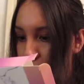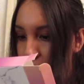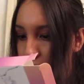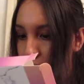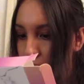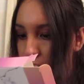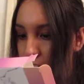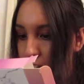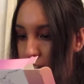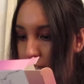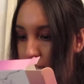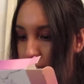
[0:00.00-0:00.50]

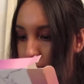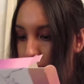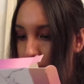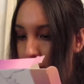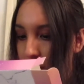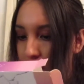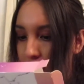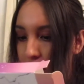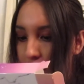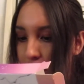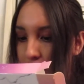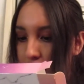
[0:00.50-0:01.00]
says?
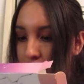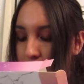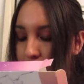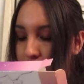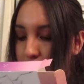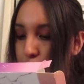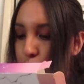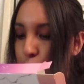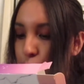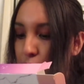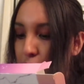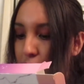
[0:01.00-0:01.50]
It
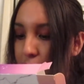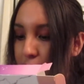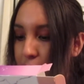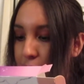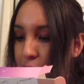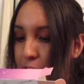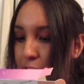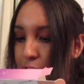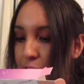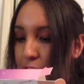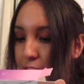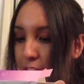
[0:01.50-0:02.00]
says
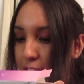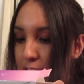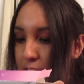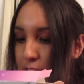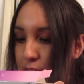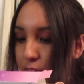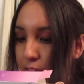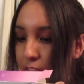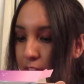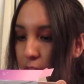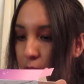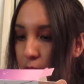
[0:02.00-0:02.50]
14 shades
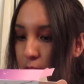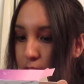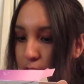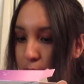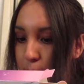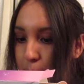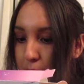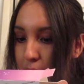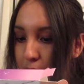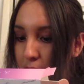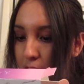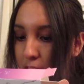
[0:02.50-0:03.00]
for the
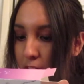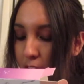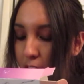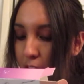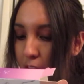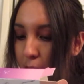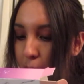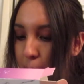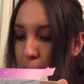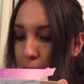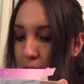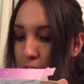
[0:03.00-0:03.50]
ultimate
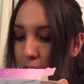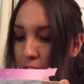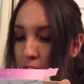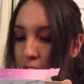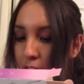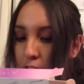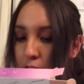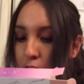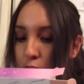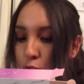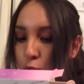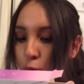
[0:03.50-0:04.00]
glam,
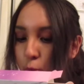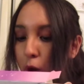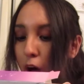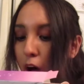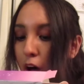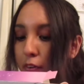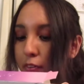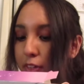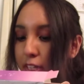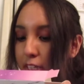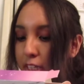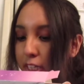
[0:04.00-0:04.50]

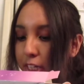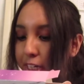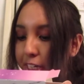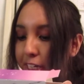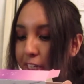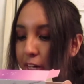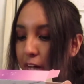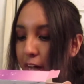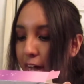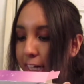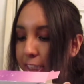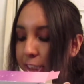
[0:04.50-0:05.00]
12
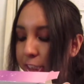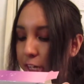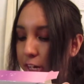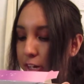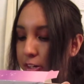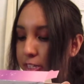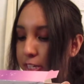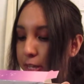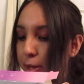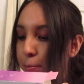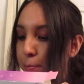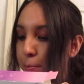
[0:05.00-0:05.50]
ethereal
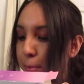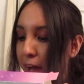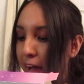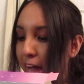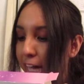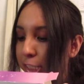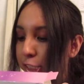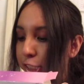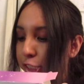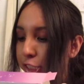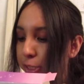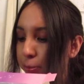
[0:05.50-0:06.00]
eyeshadows and matte
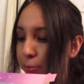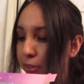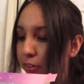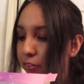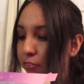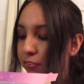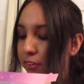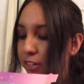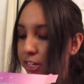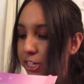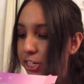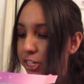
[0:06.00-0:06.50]
and shimmer
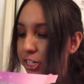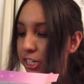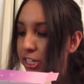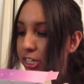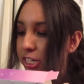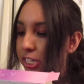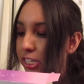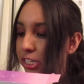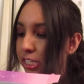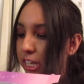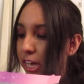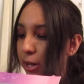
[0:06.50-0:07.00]

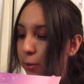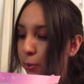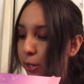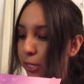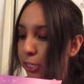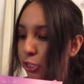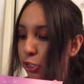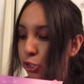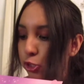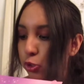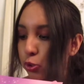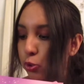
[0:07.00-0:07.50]
finishes
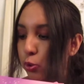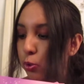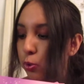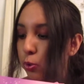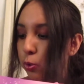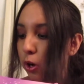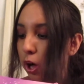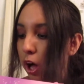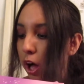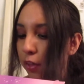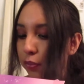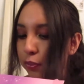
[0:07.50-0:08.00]
with two
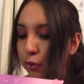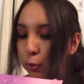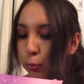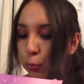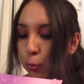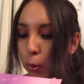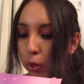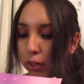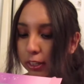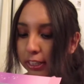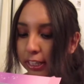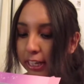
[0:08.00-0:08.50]

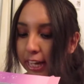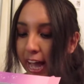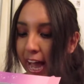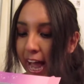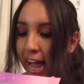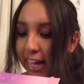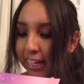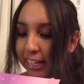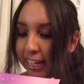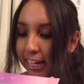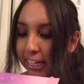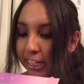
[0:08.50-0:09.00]
otherworldly
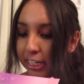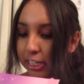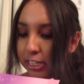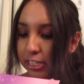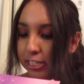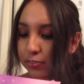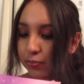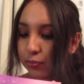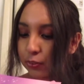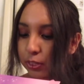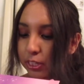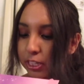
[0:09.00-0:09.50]

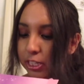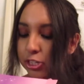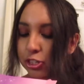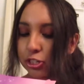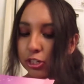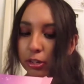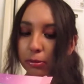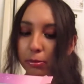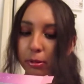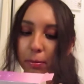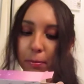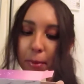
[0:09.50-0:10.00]
highlighters for the
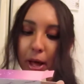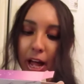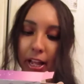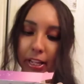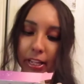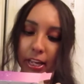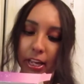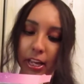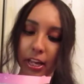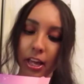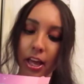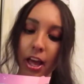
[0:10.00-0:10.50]
Dreamy
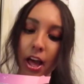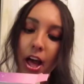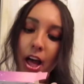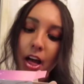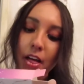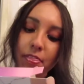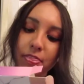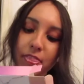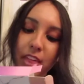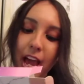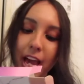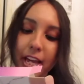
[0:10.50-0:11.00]
palette.
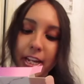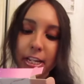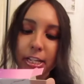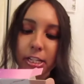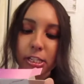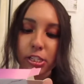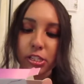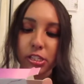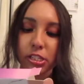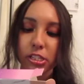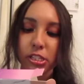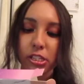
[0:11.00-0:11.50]
That is
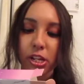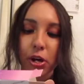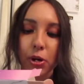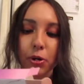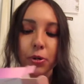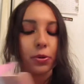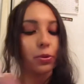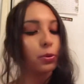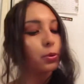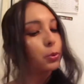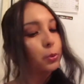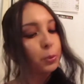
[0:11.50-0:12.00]

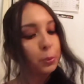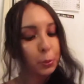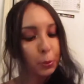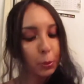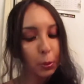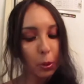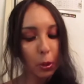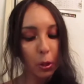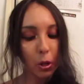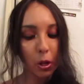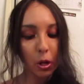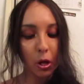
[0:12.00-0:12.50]
so
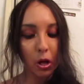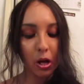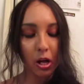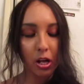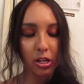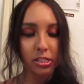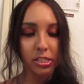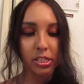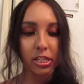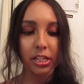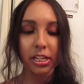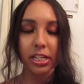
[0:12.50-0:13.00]
cool.
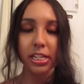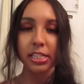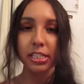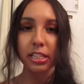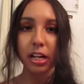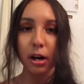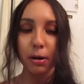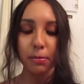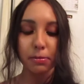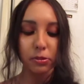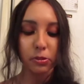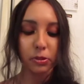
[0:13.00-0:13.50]
So this
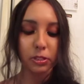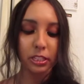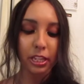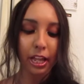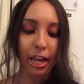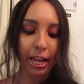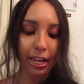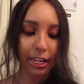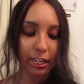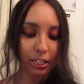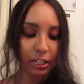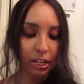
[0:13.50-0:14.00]
comes with
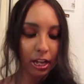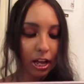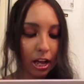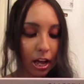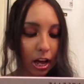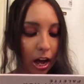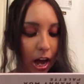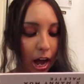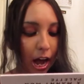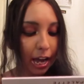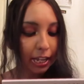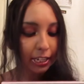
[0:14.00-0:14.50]
like
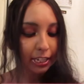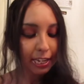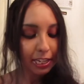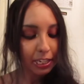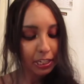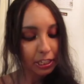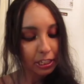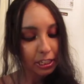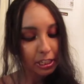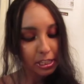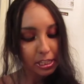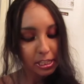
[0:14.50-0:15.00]

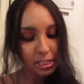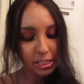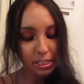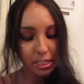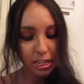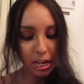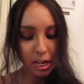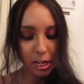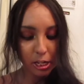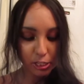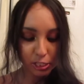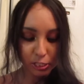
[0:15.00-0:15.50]
highlighters,
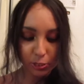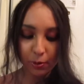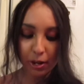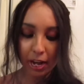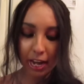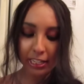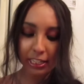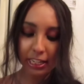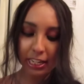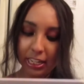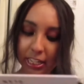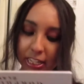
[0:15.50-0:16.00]
two
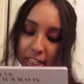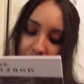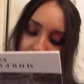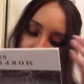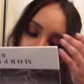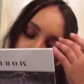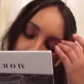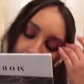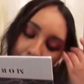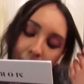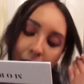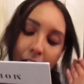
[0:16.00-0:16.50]
highlighters,
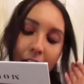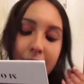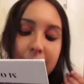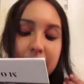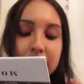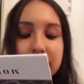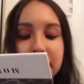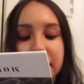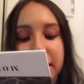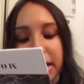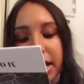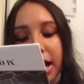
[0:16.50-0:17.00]

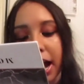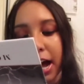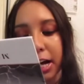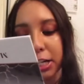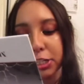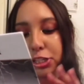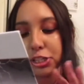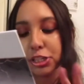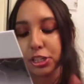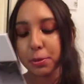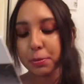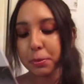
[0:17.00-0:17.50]
and it
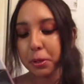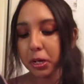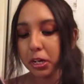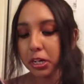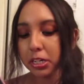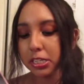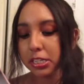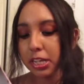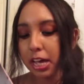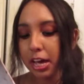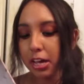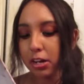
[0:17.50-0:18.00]
has
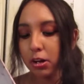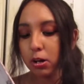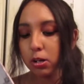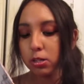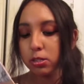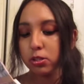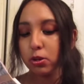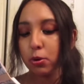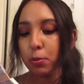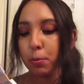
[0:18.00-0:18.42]
shimmers and also